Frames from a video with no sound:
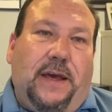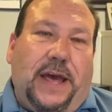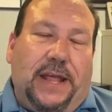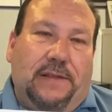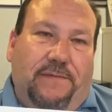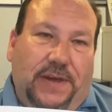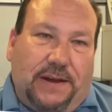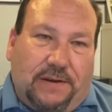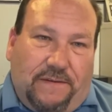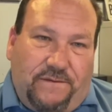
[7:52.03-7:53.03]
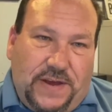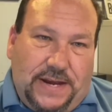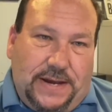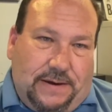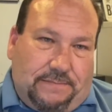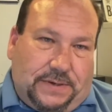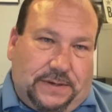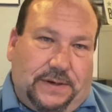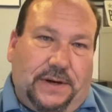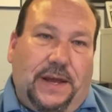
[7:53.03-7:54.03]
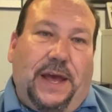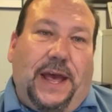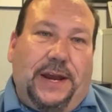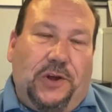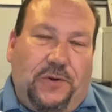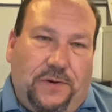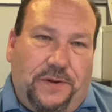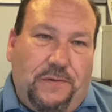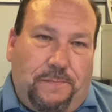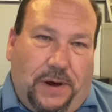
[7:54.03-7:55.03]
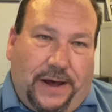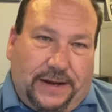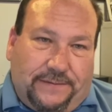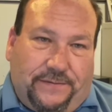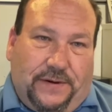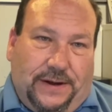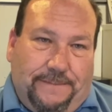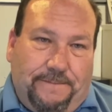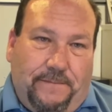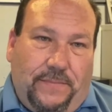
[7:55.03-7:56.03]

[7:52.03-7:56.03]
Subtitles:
and the vehicle VIN number and who you bought it from,